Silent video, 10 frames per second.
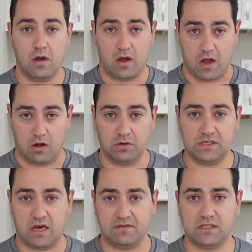I always
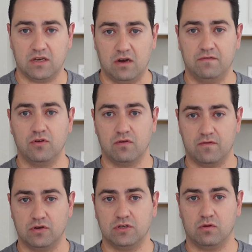have a set of
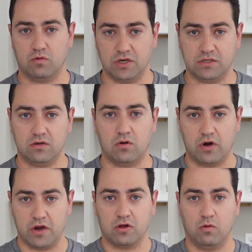universal wrist or
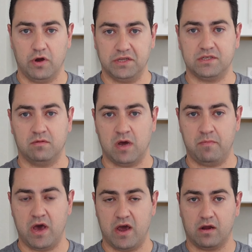ankle weights in my
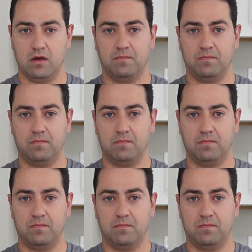bag.